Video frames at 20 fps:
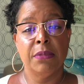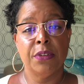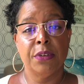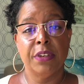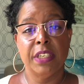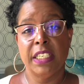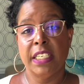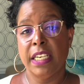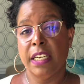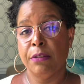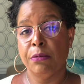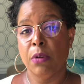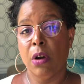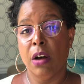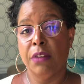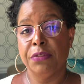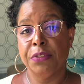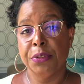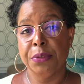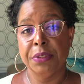30 day
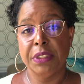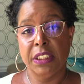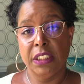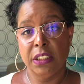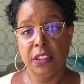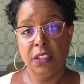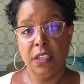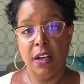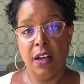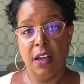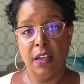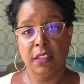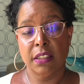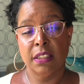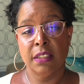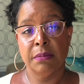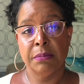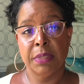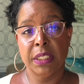raw food detox